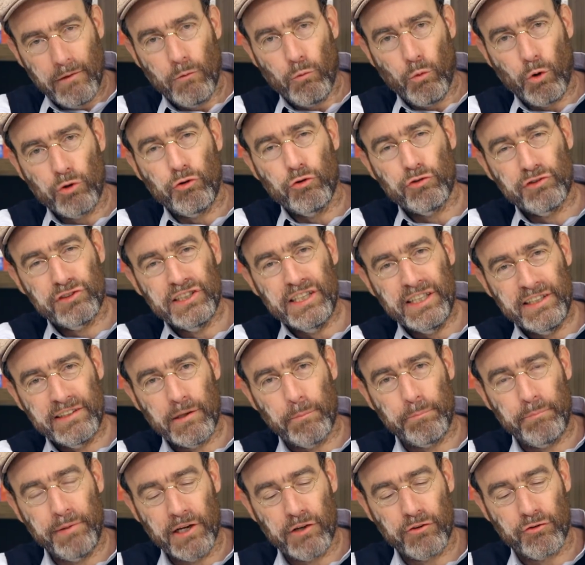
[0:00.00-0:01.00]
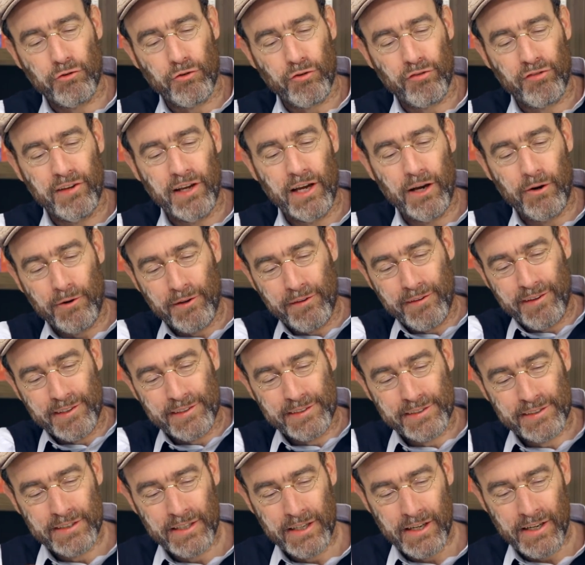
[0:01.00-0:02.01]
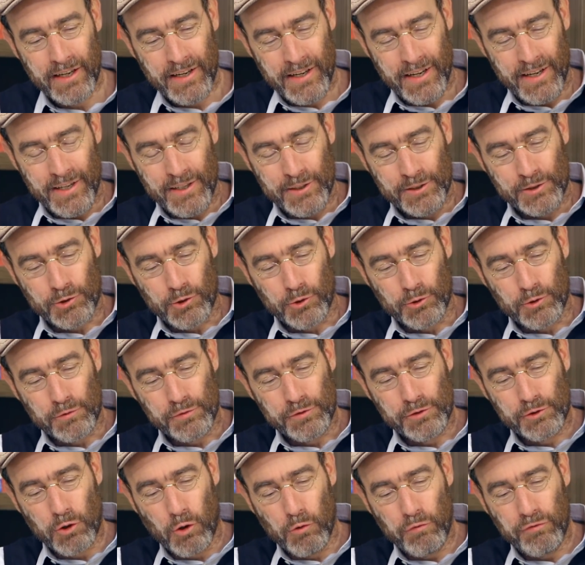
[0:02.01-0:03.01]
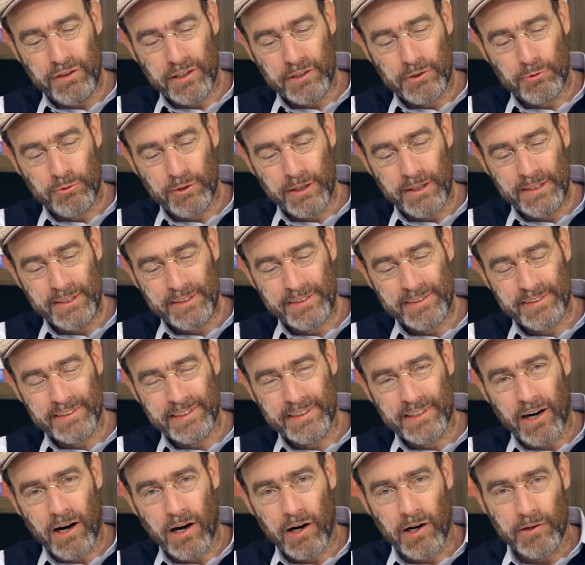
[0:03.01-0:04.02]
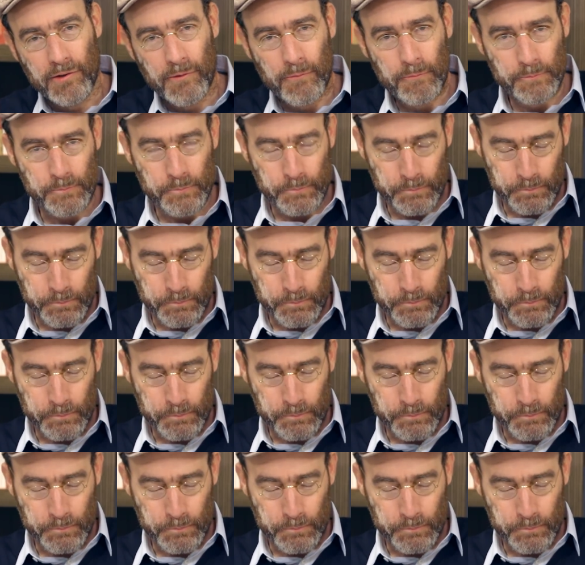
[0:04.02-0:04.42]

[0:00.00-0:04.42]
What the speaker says: what you see in the pictures there in this sort of Soviet realistic art,